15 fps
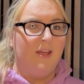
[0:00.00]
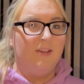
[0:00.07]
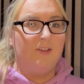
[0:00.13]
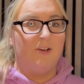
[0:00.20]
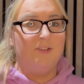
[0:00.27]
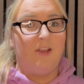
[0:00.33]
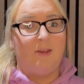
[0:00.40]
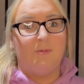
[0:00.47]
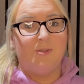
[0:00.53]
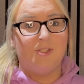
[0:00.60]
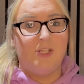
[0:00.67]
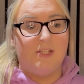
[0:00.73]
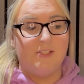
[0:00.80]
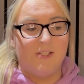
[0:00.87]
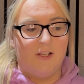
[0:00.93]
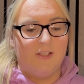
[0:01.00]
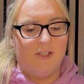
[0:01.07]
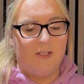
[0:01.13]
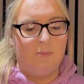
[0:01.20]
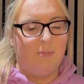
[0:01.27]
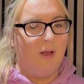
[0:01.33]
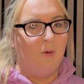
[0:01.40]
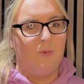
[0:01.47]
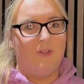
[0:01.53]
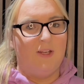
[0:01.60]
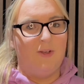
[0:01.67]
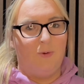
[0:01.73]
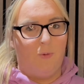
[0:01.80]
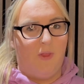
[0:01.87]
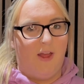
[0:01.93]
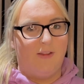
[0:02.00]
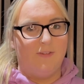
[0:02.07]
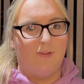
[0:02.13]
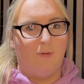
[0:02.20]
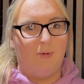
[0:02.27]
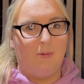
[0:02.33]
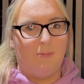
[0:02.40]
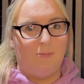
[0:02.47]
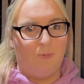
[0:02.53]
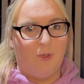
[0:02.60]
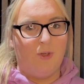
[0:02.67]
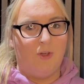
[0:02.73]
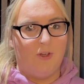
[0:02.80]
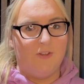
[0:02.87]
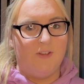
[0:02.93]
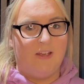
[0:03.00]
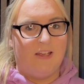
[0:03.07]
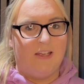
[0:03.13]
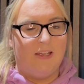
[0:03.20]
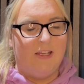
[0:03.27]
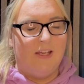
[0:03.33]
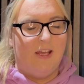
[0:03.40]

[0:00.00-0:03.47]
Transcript: Turned out it was cheese and onion, but we didn't know that until we, we cooked it.